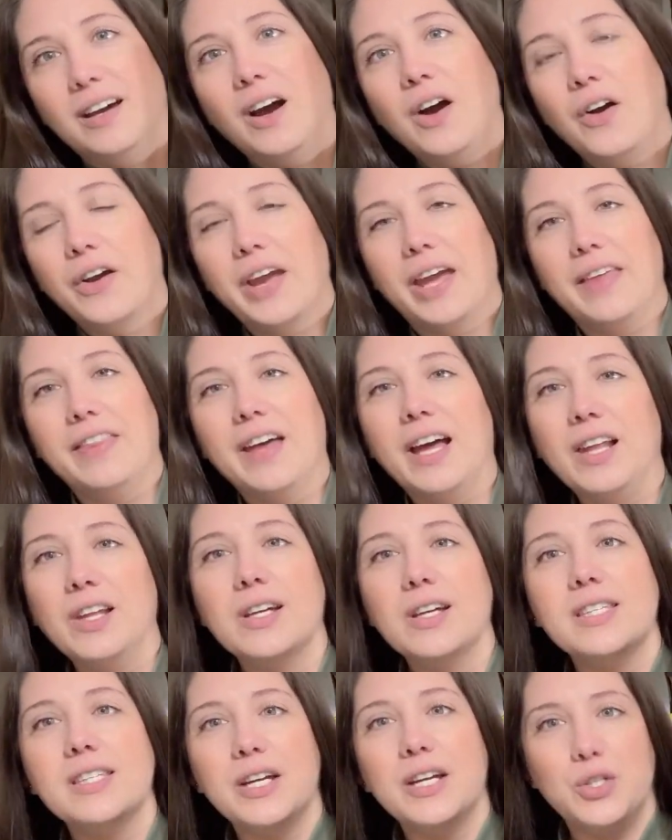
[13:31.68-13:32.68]
Okay, that
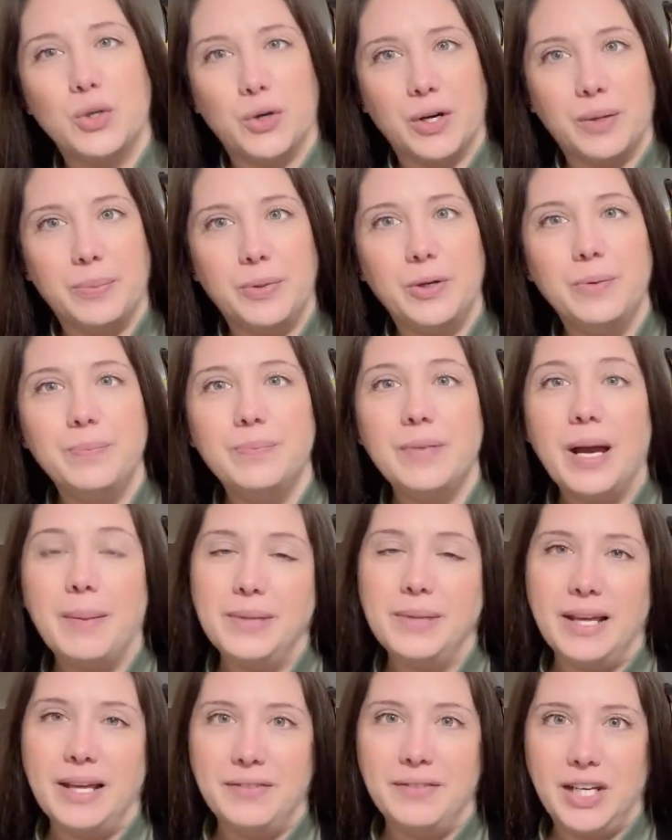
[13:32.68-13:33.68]
looks adorable.
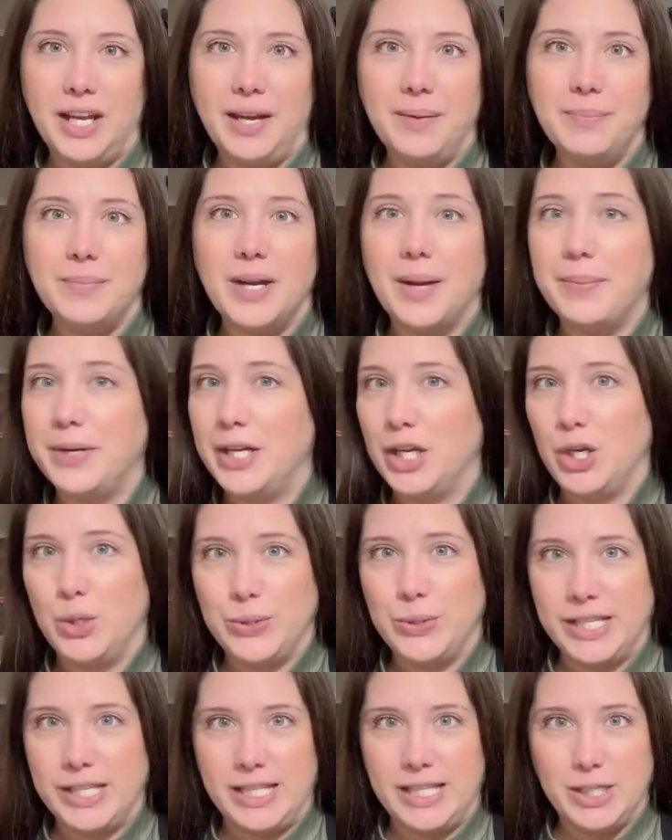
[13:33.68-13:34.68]
I'm loving it. I'm gonna
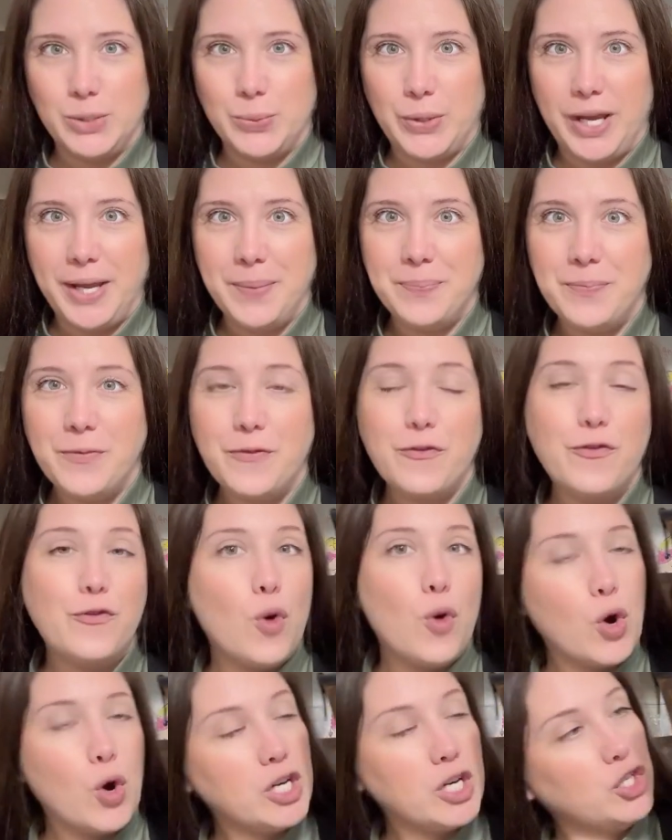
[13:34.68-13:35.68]
use it this way
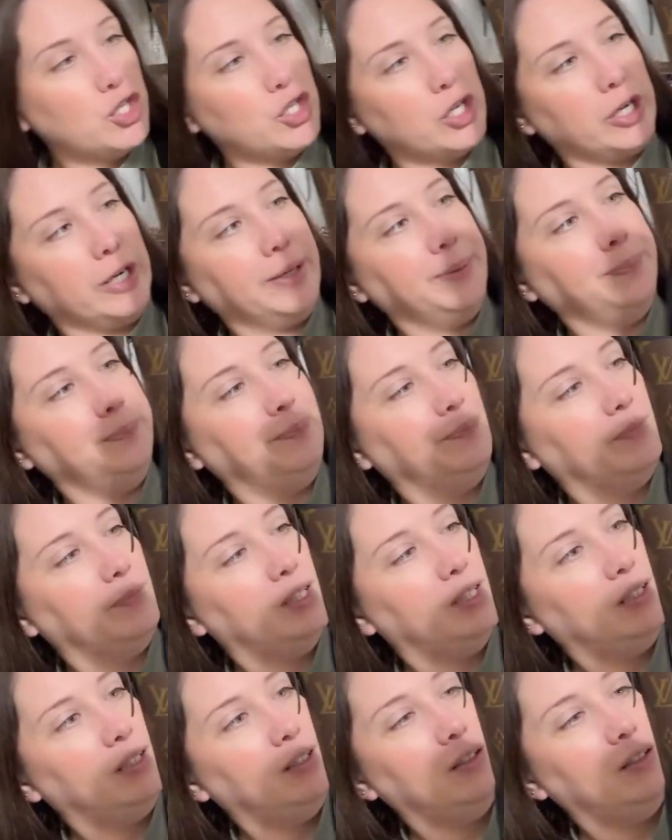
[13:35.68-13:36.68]
for sure.
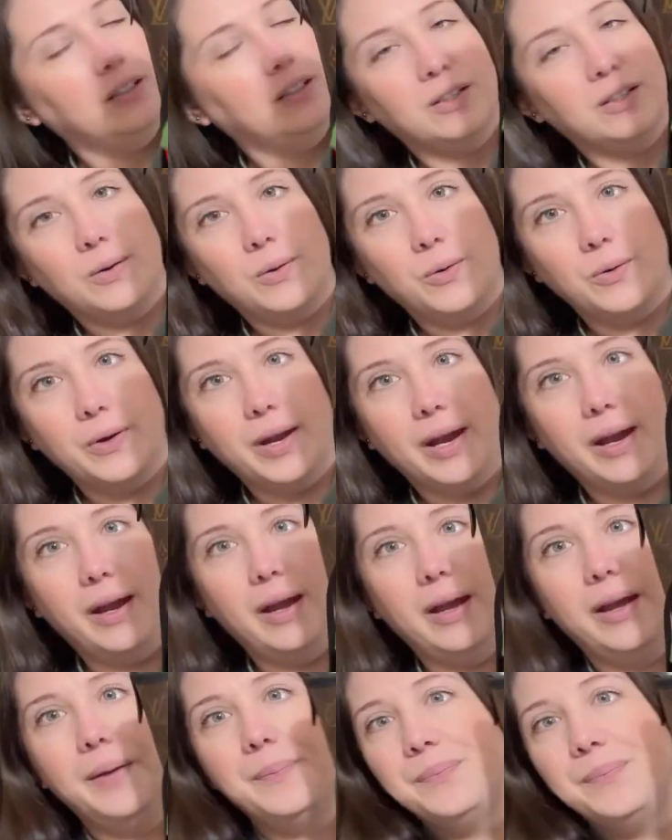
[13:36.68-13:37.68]

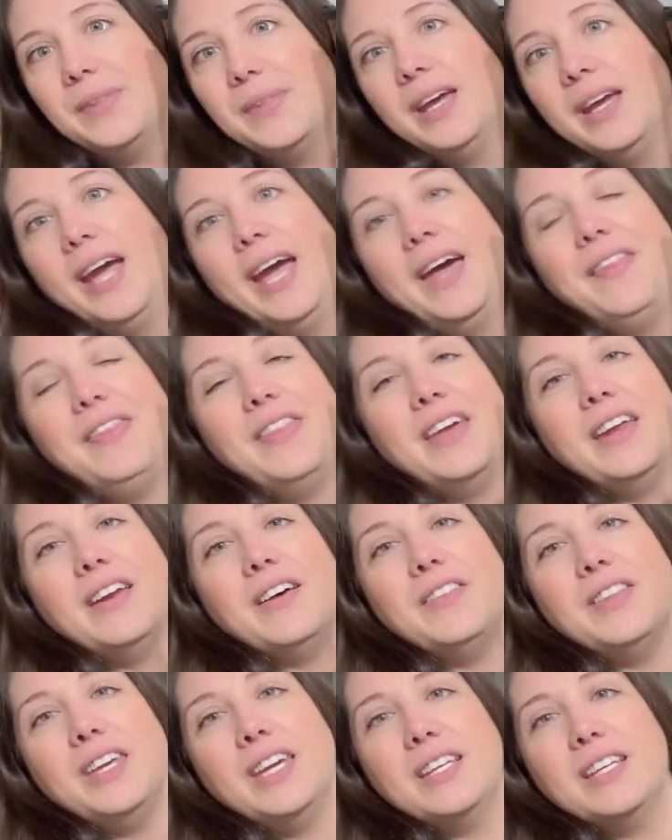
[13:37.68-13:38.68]
Okay. And then
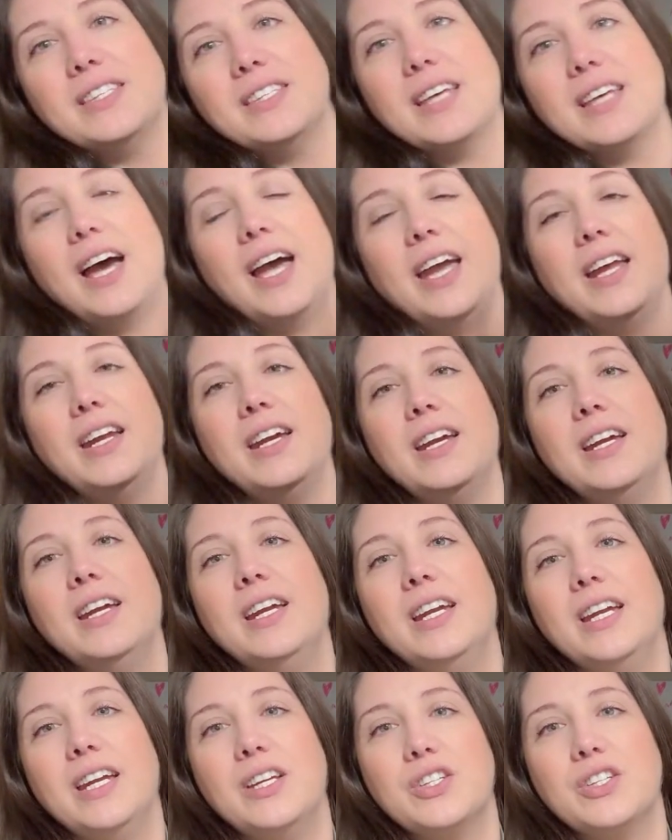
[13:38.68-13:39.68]
on the inside,
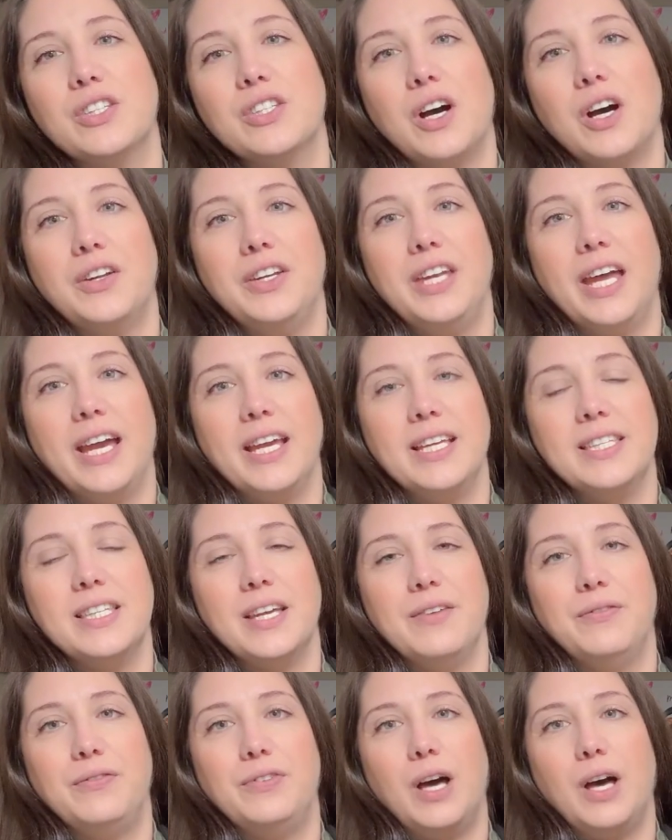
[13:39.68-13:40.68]
it's just all nice
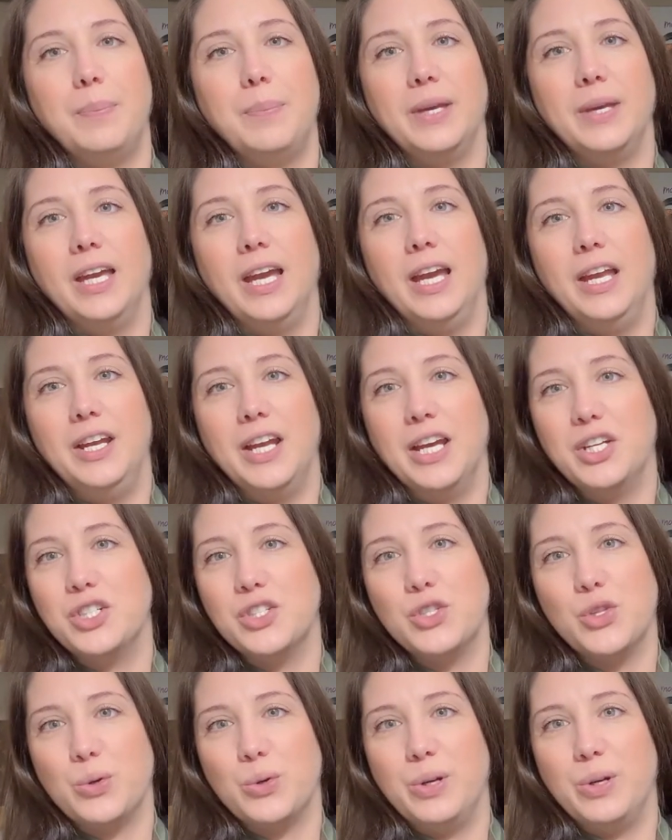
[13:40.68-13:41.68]
and floppy and I
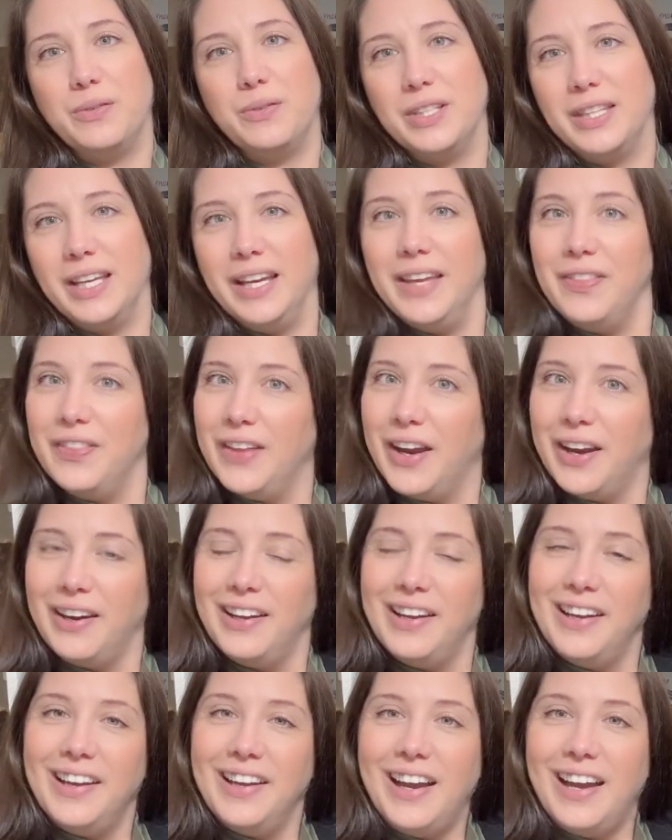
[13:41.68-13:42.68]
just threw everything in there.
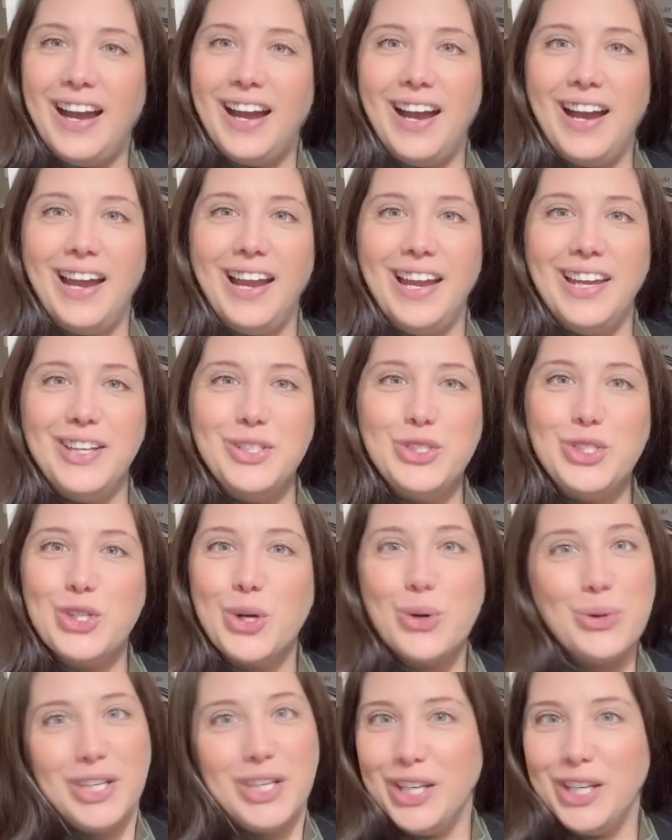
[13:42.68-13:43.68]
I
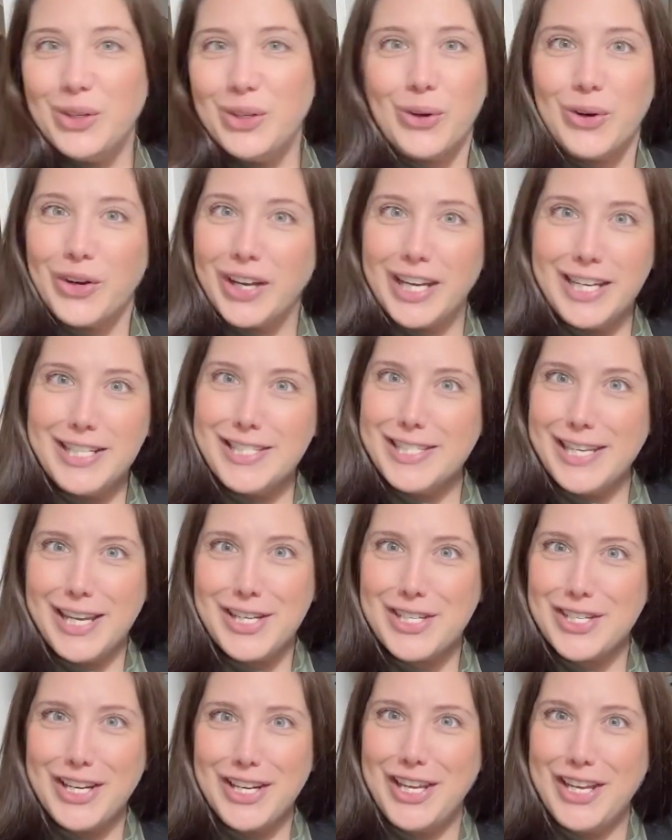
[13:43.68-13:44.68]
don't need
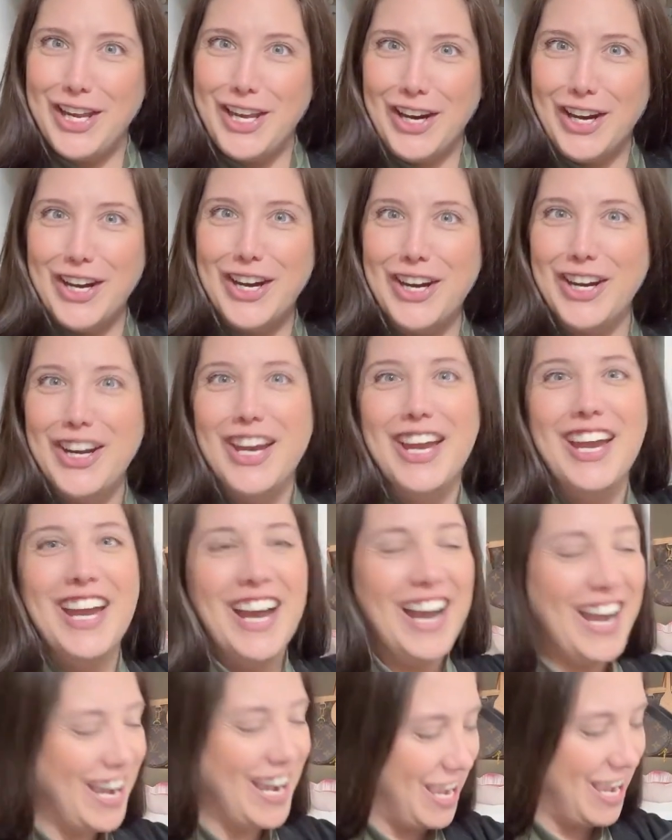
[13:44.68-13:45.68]
organization here
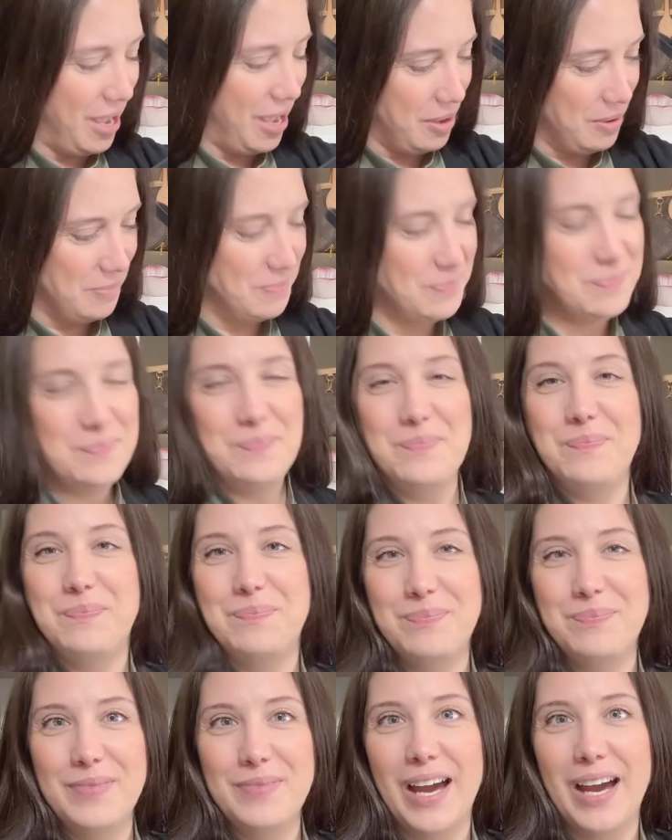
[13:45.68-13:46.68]
um,
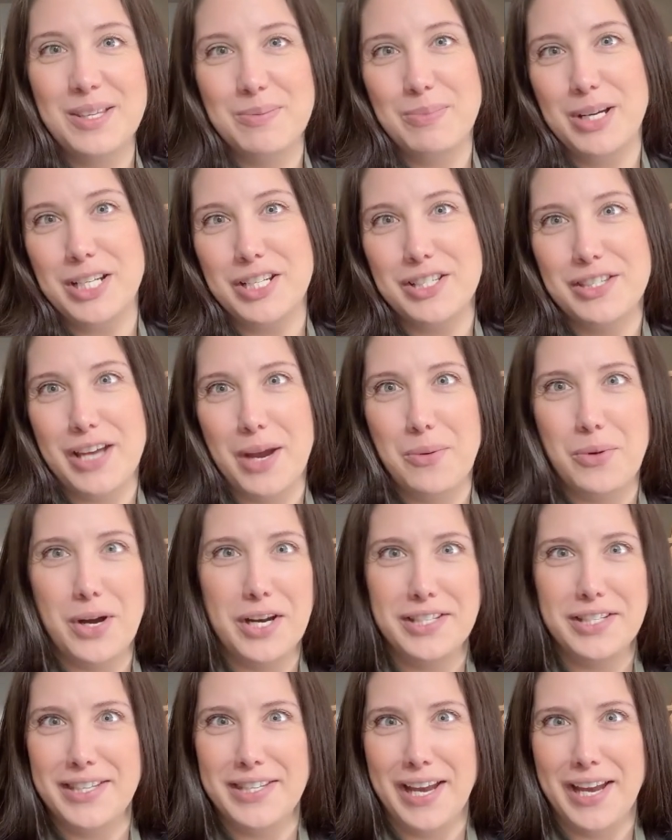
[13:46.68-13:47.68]
as much as I
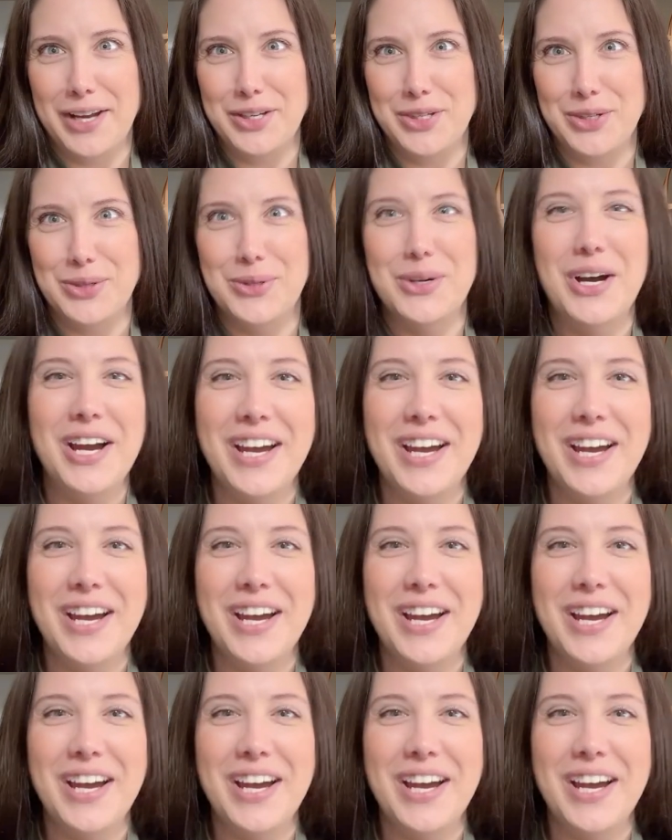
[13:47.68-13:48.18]
wanna say I do.